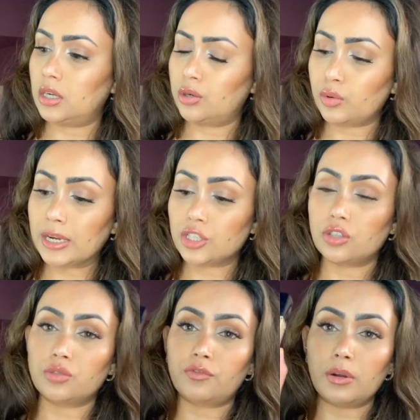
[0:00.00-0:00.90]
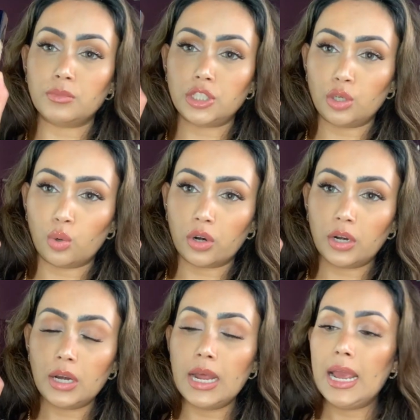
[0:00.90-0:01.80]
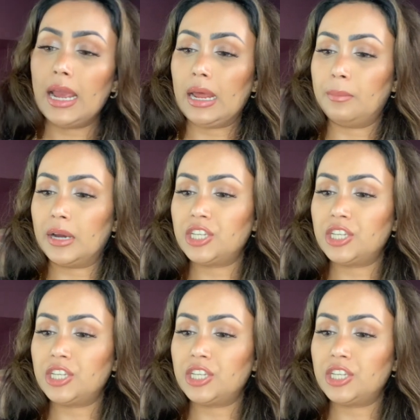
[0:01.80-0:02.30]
corrector from Dior, and my